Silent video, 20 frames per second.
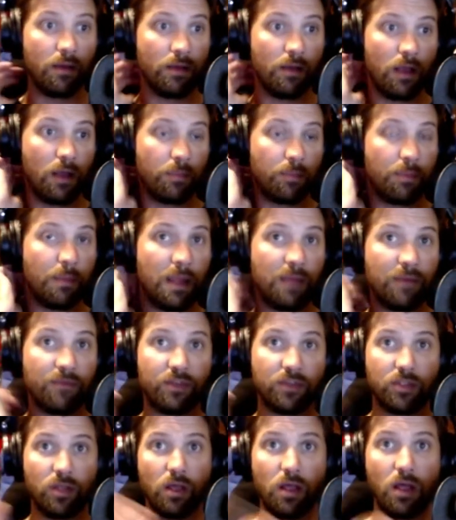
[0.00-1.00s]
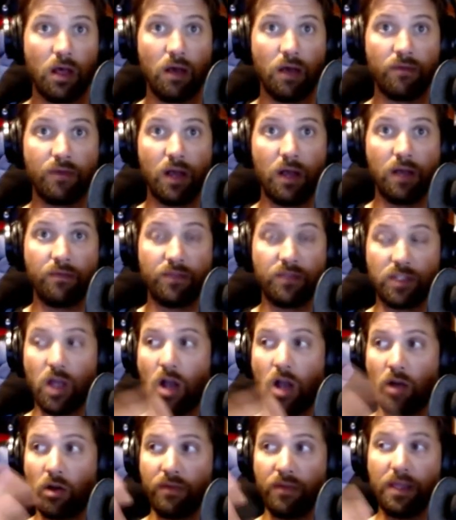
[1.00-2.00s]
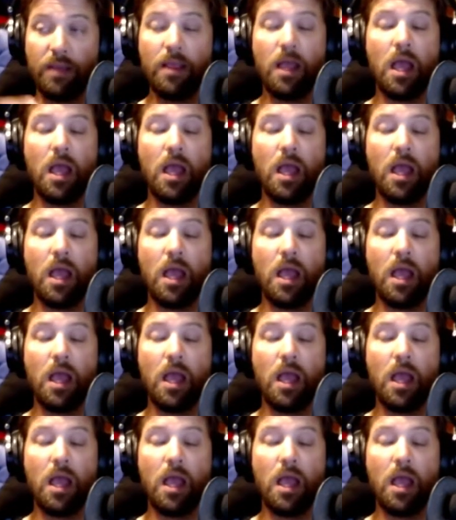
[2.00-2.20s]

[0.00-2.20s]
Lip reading: main photography